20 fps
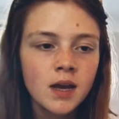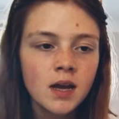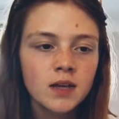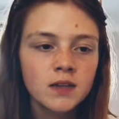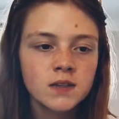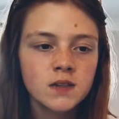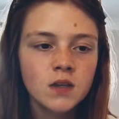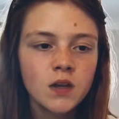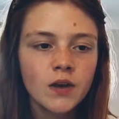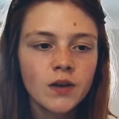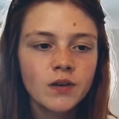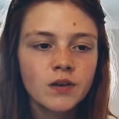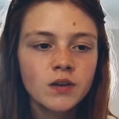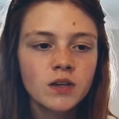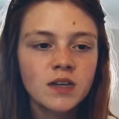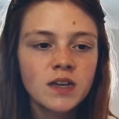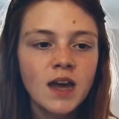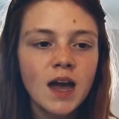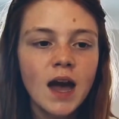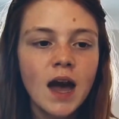So
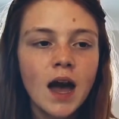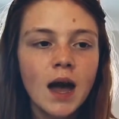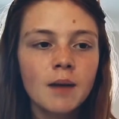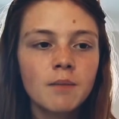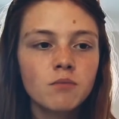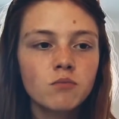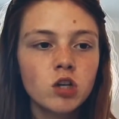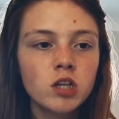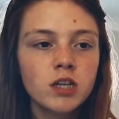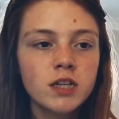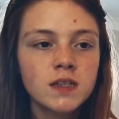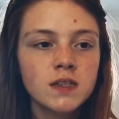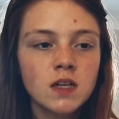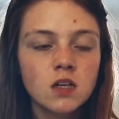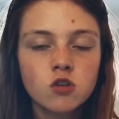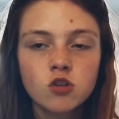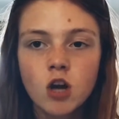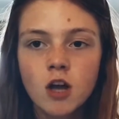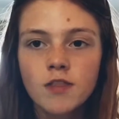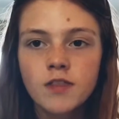yeah, I'm really
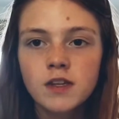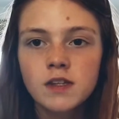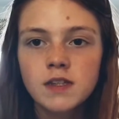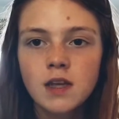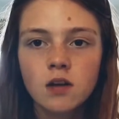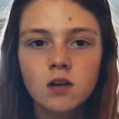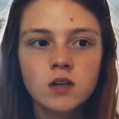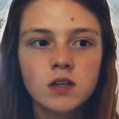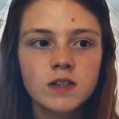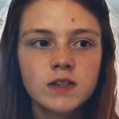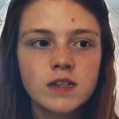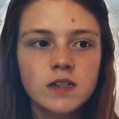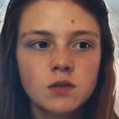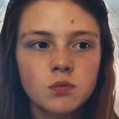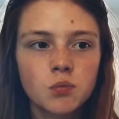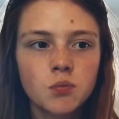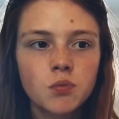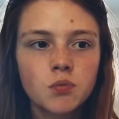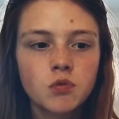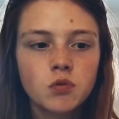excited to try this out because
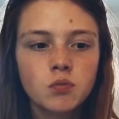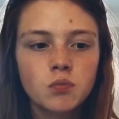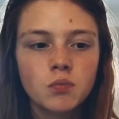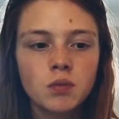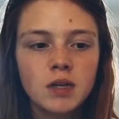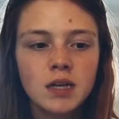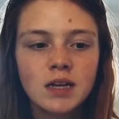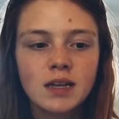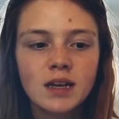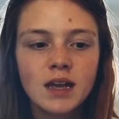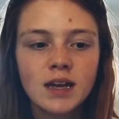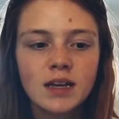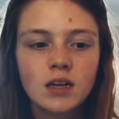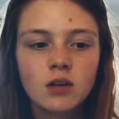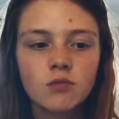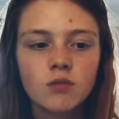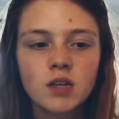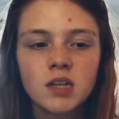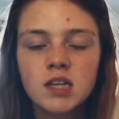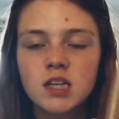this would be like a
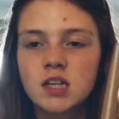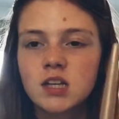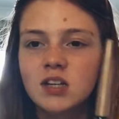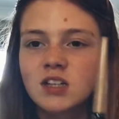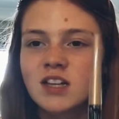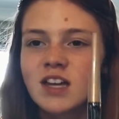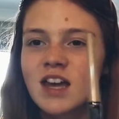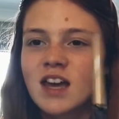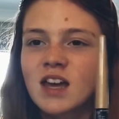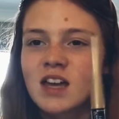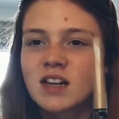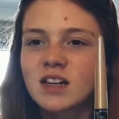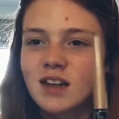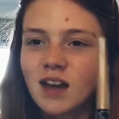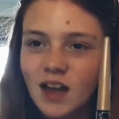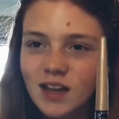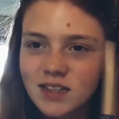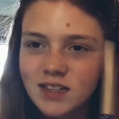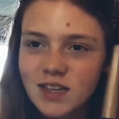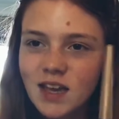really good
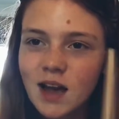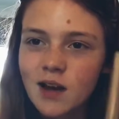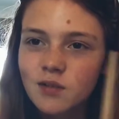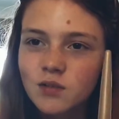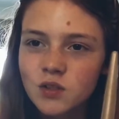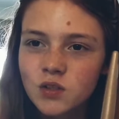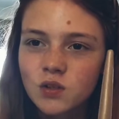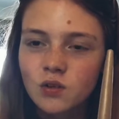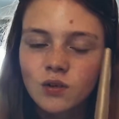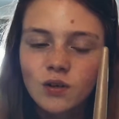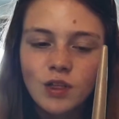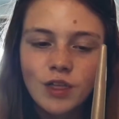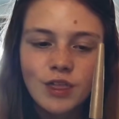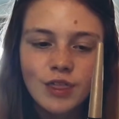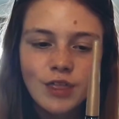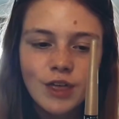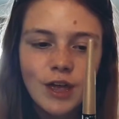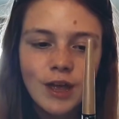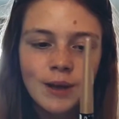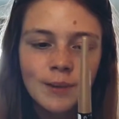night out sort
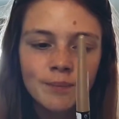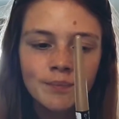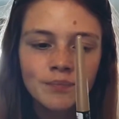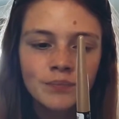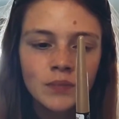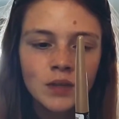of thing.